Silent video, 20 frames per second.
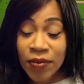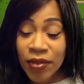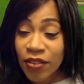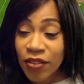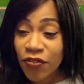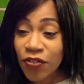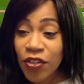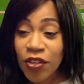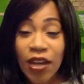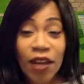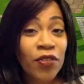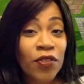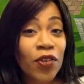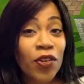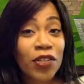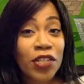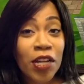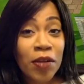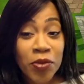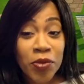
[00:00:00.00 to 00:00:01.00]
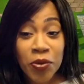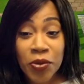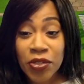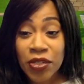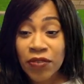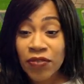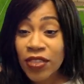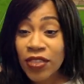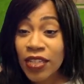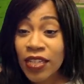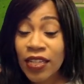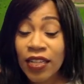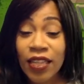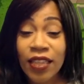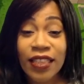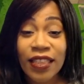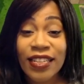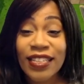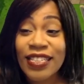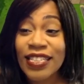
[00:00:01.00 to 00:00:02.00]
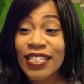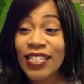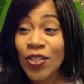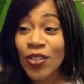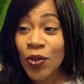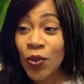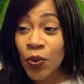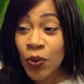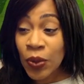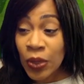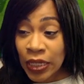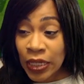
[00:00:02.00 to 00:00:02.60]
If you haven't got time to watch everything, this is it all.